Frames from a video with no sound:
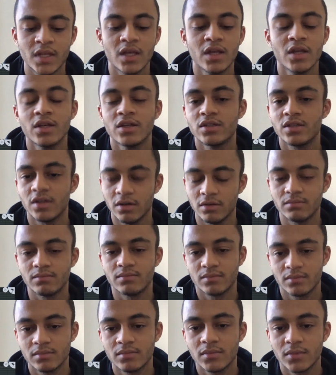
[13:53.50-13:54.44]
So
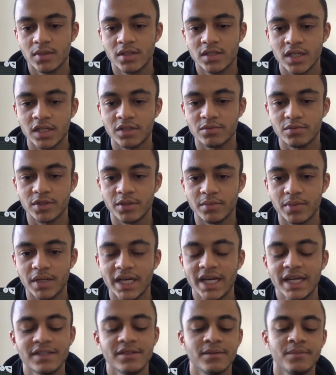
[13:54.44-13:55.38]
it sounds pretty
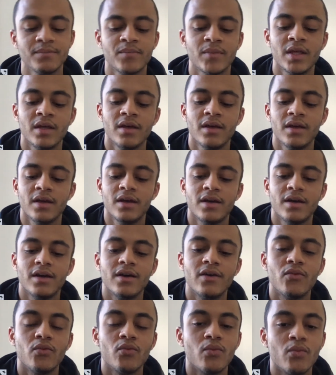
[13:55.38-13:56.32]
bland.
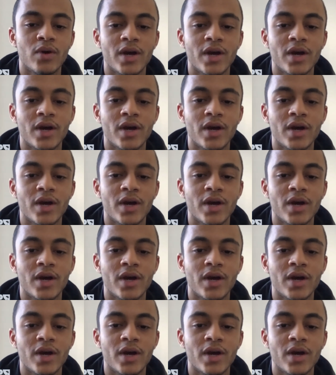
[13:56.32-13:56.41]
What